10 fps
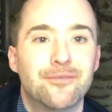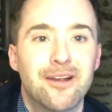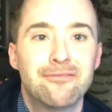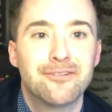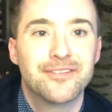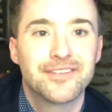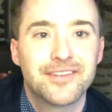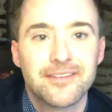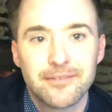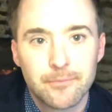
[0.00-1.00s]
reference
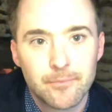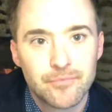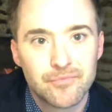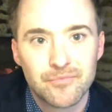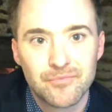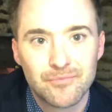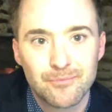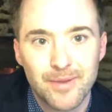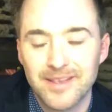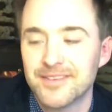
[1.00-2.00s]

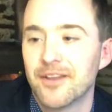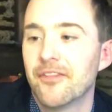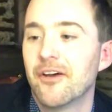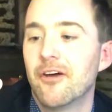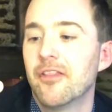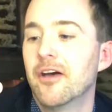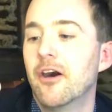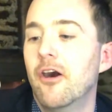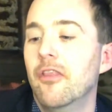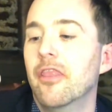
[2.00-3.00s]
based on, on, the,
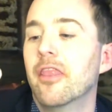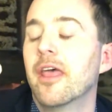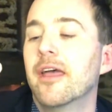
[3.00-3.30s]
on,